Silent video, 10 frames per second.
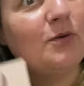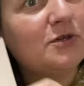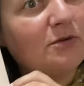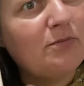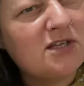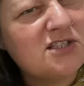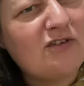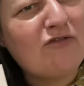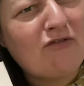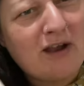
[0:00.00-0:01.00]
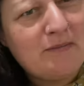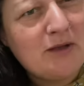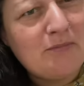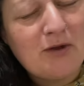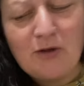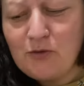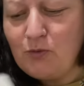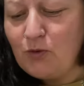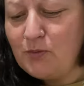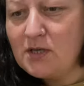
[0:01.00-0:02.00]
which I must start framing and putting on the
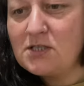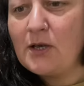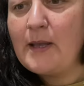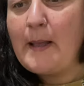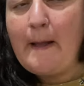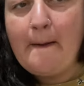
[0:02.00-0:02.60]
wall because I